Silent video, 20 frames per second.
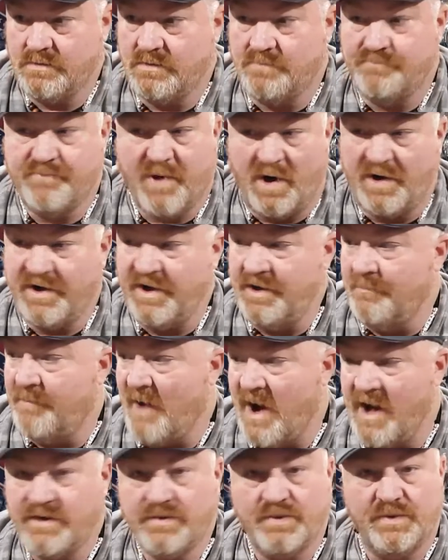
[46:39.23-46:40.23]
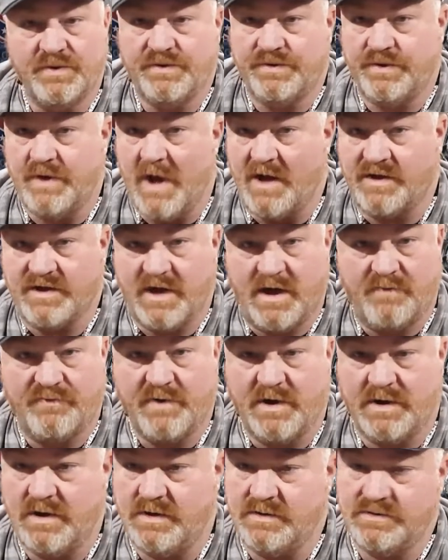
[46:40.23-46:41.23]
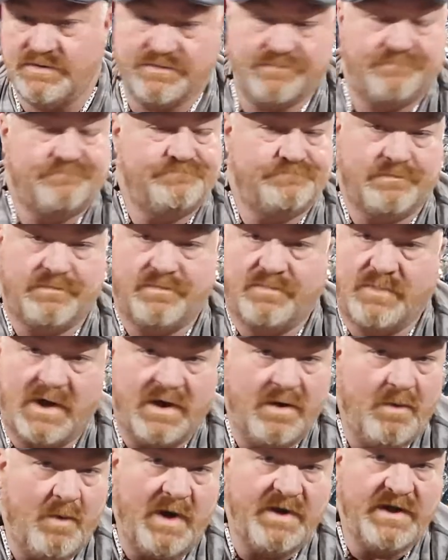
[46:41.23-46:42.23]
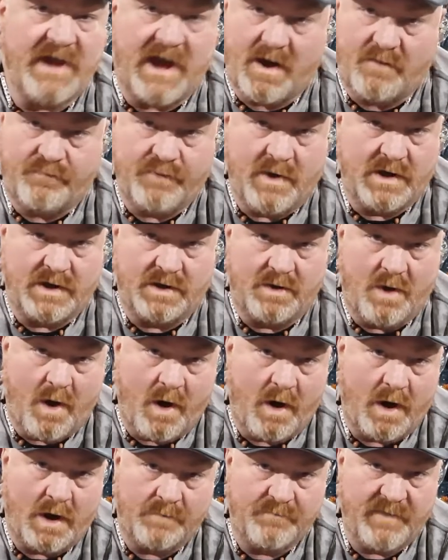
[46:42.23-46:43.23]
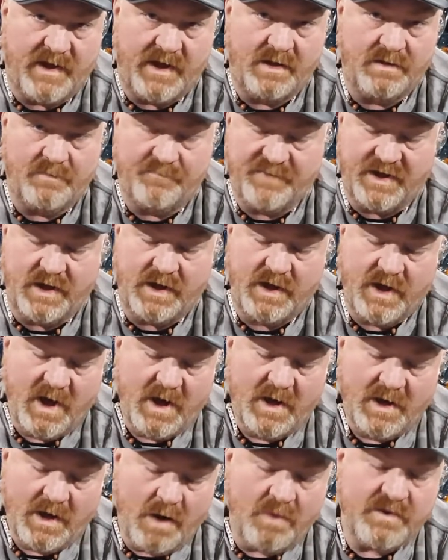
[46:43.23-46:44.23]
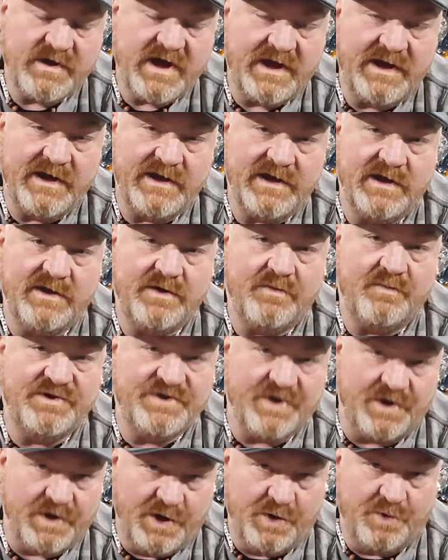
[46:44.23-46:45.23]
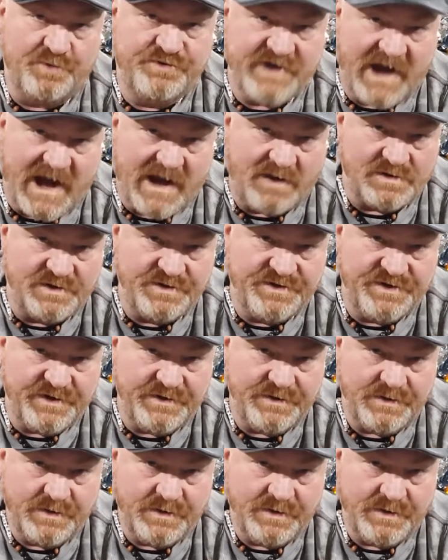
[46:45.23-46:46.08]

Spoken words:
Parking the bikes was not that fucking... It wasn't that fucking hard, man, to be... Okay, it was a little challenging.